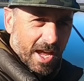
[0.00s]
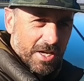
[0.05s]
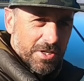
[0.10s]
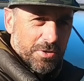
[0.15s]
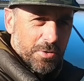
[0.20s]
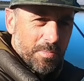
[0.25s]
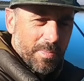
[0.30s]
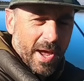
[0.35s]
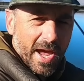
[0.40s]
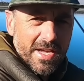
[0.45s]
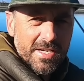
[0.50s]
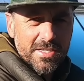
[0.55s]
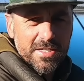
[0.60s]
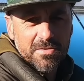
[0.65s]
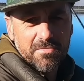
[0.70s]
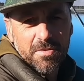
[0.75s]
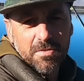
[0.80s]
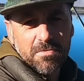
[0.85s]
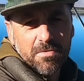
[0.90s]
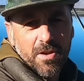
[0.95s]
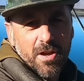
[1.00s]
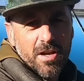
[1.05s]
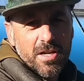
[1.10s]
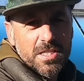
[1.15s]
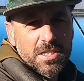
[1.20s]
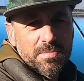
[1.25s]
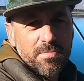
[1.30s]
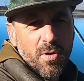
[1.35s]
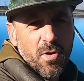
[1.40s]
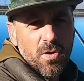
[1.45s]
actual pattern of the fly
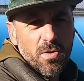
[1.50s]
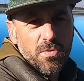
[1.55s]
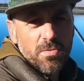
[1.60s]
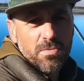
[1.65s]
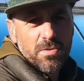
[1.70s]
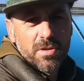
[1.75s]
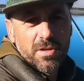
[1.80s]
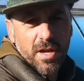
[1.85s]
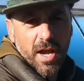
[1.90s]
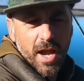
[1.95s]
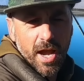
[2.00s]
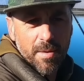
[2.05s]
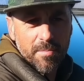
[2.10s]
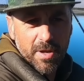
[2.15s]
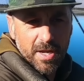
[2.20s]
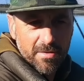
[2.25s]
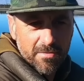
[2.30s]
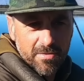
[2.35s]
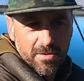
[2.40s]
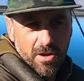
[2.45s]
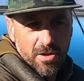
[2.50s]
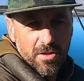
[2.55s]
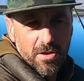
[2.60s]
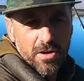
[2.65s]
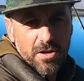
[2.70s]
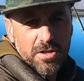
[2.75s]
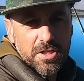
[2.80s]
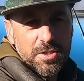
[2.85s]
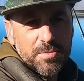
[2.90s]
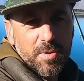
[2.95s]
small, even though the
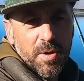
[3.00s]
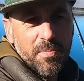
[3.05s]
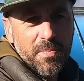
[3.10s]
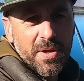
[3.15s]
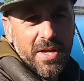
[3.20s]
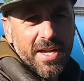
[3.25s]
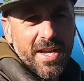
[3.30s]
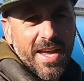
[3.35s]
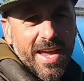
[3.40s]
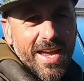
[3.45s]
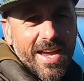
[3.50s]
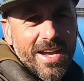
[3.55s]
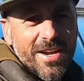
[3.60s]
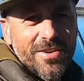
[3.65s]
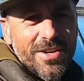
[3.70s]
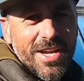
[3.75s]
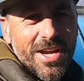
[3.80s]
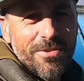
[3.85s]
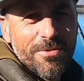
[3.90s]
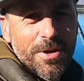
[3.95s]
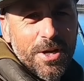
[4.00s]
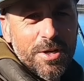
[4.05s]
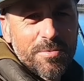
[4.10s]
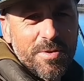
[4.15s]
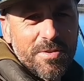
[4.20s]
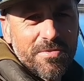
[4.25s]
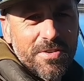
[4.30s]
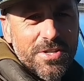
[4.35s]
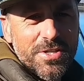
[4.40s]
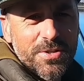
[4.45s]
hook's a bit bigger. And yeah, we're going
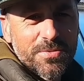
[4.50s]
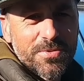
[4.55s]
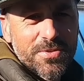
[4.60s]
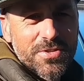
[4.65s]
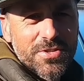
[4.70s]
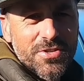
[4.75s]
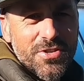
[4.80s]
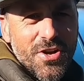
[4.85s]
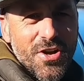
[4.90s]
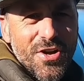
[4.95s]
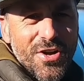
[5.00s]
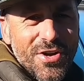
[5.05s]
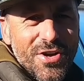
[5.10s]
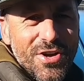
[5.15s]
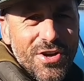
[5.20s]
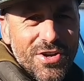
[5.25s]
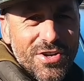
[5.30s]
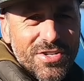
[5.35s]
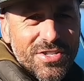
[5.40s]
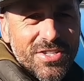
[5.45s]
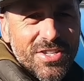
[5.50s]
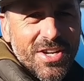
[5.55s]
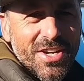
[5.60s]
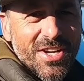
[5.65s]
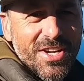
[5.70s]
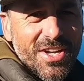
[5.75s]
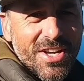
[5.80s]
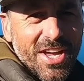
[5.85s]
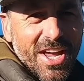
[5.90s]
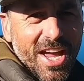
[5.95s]
to be fishing with strong hooks,
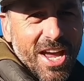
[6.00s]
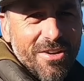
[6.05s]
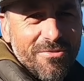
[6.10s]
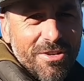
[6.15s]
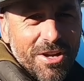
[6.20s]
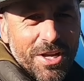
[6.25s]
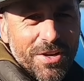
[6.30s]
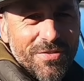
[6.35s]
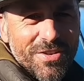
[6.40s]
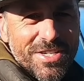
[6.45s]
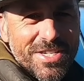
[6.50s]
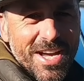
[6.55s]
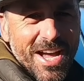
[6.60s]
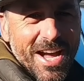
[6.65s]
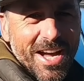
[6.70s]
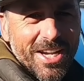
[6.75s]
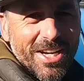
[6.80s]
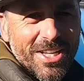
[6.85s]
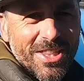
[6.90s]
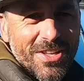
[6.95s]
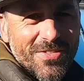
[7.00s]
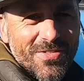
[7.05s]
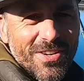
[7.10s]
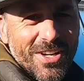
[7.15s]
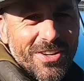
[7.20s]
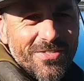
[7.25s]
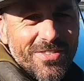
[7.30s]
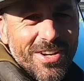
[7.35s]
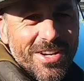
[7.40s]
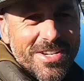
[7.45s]
and we're going to be targeting the
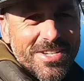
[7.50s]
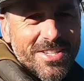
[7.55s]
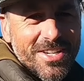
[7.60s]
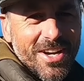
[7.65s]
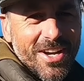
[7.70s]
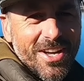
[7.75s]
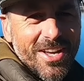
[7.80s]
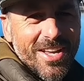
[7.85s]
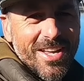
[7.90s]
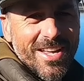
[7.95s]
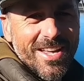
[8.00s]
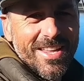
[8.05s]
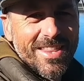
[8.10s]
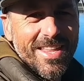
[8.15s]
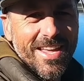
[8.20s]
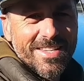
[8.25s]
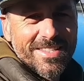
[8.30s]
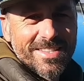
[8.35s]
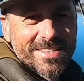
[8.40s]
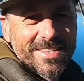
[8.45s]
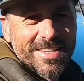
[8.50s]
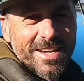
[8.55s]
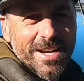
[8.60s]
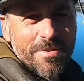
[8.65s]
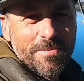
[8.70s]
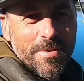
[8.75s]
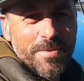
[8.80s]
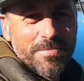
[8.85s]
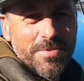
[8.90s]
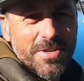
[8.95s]
big fish. So that's the
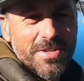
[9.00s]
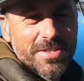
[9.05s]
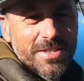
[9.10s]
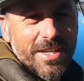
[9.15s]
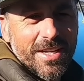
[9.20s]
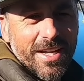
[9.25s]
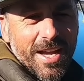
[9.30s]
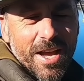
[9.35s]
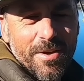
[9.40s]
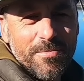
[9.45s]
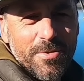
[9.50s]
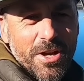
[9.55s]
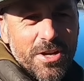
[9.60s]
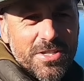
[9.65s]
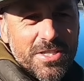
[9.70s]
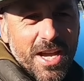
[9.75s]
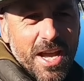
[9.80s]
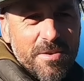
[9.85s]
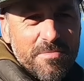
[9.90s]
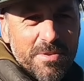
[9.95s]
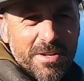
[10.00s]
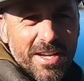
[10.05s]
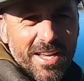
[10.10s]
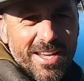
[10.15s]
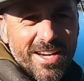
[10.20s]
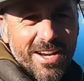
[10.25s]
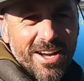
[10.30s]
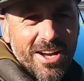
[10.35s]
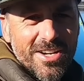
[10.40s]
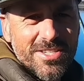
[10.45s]
setup I'm using. No tapered
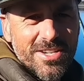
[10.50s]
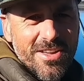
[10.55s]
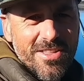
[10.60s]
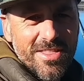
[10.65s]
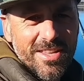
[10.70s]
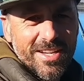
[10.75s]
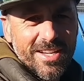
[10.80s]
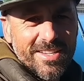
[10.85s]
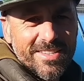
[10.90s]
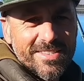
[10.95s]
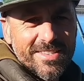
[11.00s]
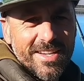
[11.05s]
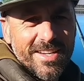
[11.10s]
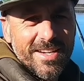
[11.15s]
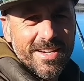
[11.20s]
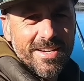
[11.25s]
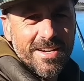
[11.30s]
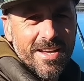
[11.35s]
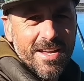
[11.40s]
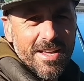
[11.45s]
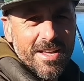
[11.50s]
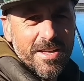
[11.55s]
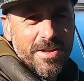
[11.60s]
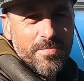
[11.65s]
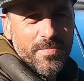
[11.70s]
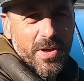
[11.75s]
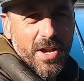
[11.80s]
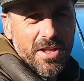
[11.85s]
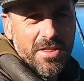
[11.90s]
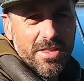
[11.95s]
leader, I don't think it's needed,
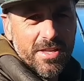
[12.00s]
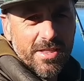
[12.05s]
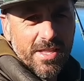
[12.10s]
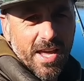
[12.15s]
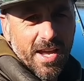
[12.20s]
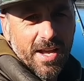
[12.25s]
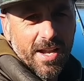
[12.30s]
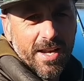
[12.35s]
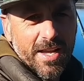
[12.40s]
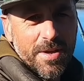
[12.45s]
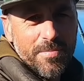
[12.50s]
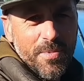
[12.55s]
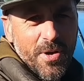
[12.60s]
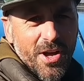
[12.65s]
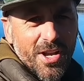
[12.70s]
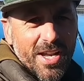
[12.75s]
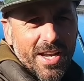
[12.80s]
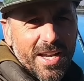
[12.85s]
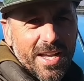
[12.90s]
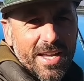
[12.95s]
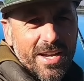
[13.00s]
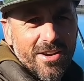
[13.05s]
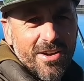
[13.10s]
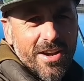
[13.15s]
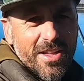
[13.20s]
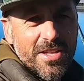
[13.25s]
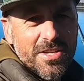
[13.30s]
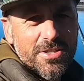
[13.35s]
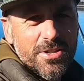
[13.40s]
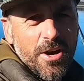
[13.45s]
but I think that clear poly leader
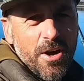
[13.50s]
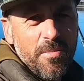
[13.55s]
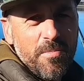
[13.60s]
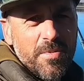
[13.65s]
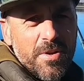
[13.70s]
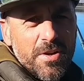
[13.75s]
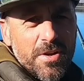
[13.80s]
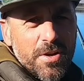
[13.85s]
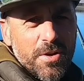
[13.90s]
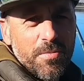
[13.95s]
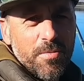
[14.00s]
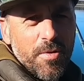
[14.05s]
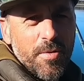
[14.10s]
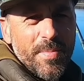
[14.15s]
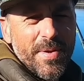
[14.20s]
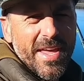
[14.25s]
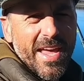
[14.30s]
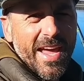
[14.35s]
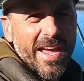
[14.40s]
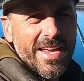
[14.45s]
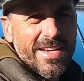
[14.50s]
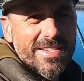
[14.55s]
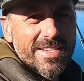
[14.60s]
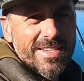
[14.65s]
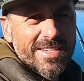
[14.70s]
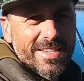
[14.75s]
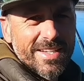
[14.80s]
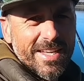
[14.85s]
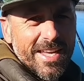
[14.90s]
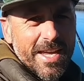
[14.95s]
at the top will be
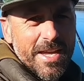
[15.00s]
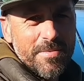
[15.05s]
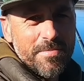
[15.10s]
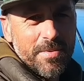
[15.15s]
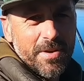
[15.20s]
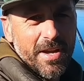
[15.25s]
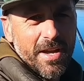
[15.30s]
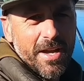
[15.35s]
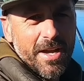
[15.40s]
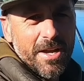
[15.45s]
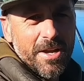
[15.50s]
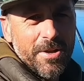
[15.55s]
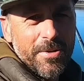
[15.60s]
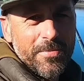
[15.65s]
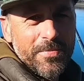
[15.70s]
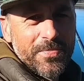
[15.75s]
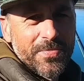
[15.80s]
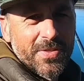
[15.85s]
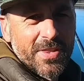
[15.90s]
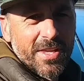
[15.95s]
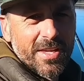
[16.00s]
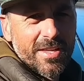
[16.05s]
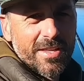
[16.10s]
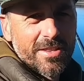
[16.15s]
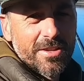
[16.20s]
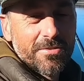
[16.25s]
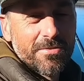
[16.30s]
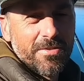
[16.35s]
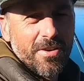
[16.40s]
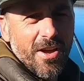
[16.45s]
handy to keep
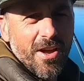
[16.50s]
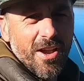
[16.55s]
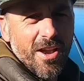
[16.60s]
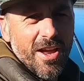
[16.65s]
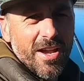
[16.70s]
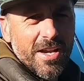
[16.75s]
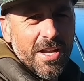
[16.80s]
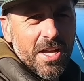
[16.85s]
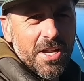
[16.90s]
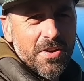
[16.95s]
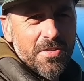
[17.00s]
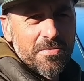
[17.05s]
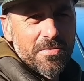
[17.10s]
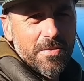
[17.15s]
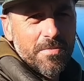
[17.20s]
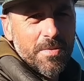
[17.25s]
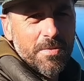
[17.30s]
the fly line hidden